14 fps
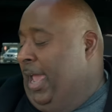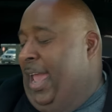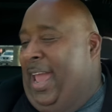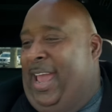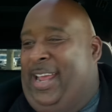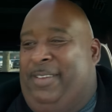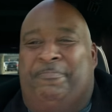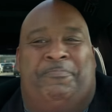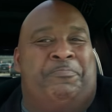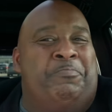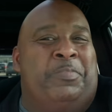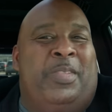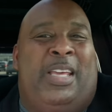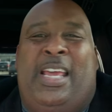And
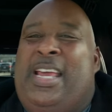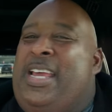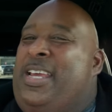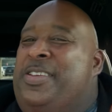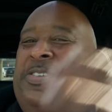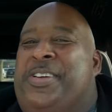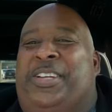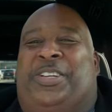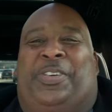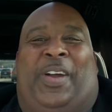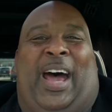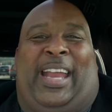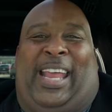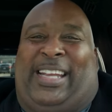You can
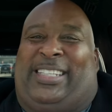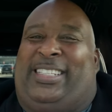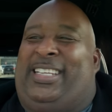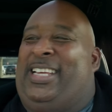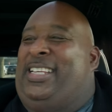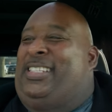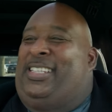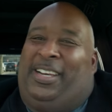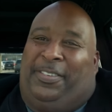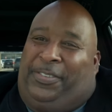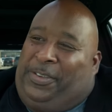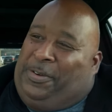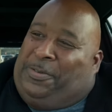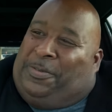try that chizzer
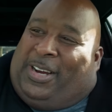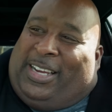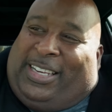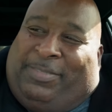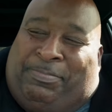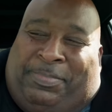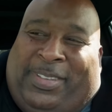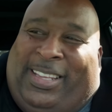if you want.